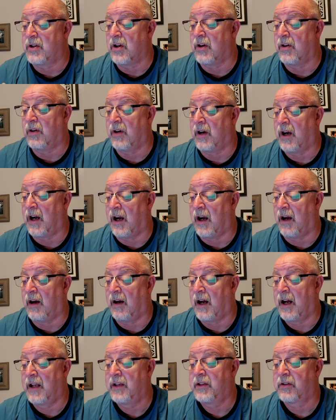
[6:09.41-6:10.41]

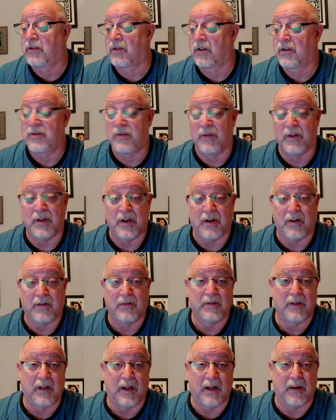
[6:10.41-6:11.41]
on the grocery
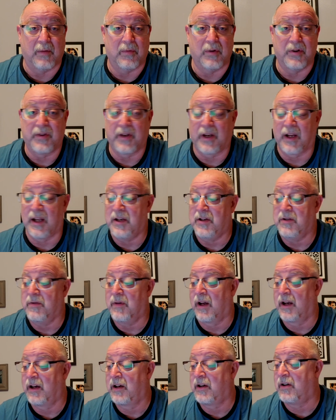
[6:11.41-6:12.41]
note, one thing I do
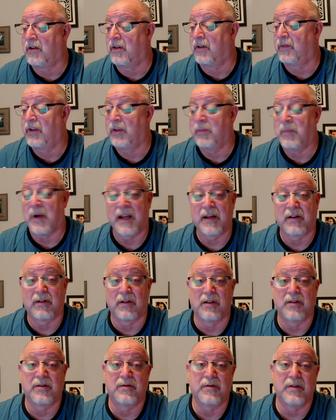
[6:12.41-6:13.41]
want to know, if you buy
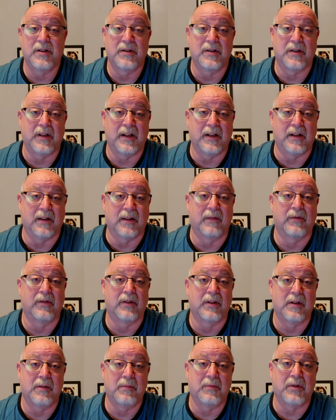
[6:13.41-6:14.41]
groceries, they deliver
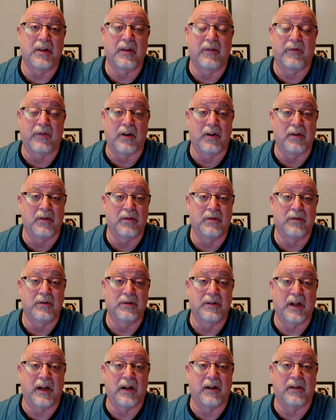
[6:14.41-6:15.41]
them to the front of the
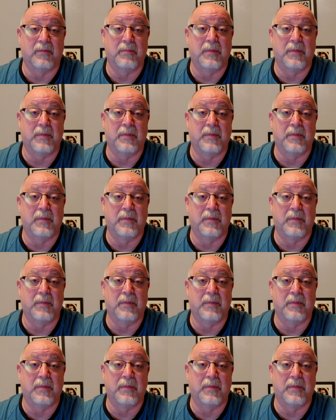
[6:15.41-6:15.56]
hotel.